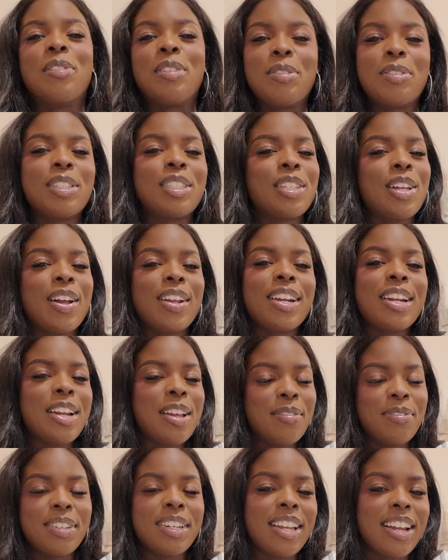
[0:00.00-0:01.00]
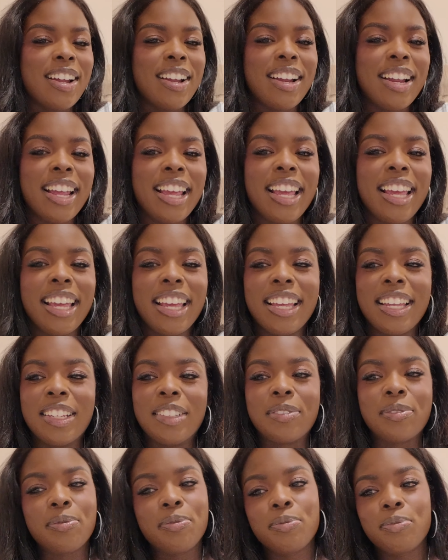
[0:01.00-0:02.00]
we was turning up in there
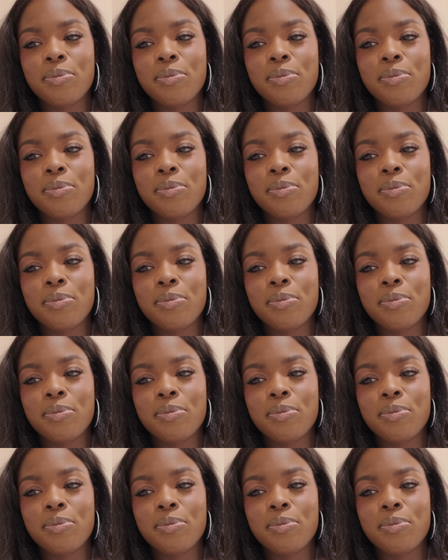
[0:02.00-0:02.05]
and